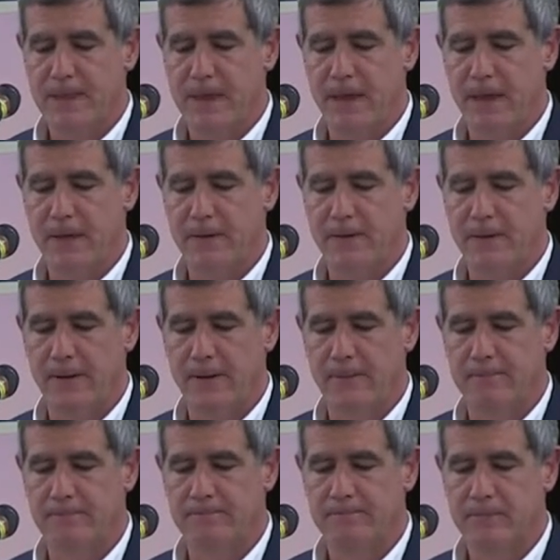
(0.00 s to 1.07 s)
And
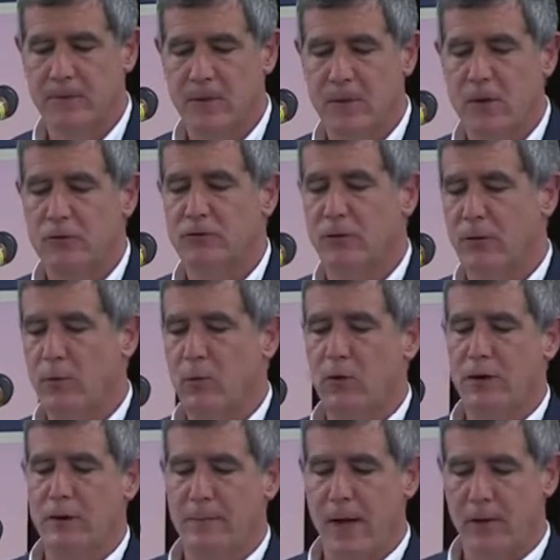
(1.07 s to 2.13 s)
um, so they
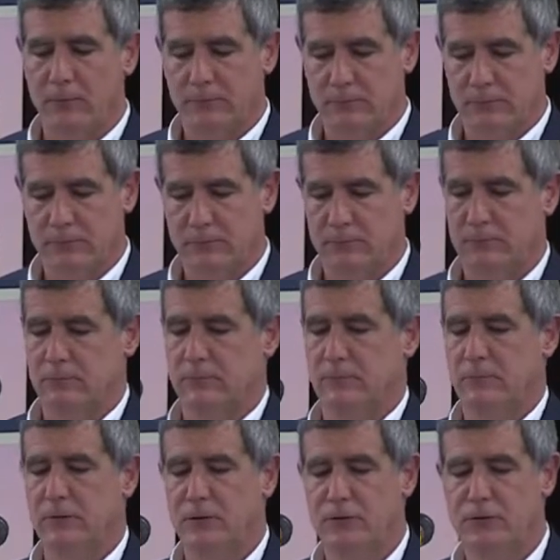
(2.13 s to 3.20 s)
worried about
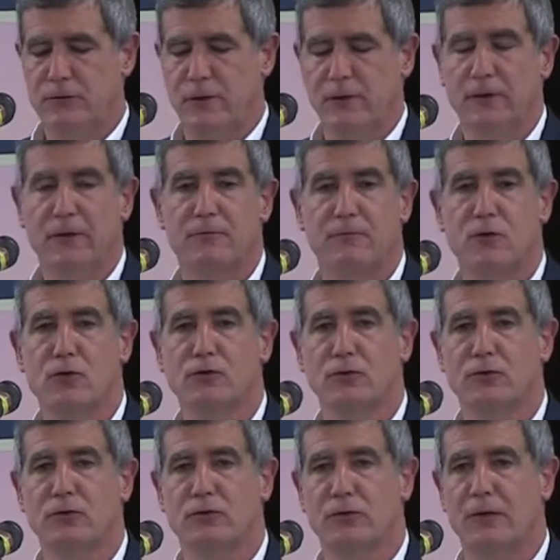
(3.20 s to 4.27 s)
this uh,
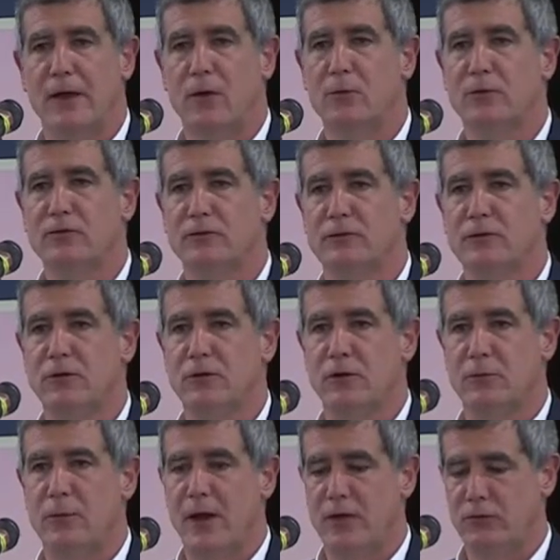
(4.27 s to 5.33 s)
conversion to
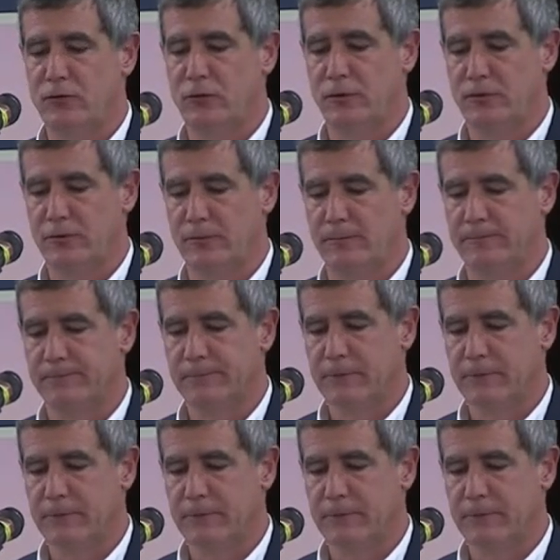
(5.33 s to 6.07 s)
Aristotelian rationalism.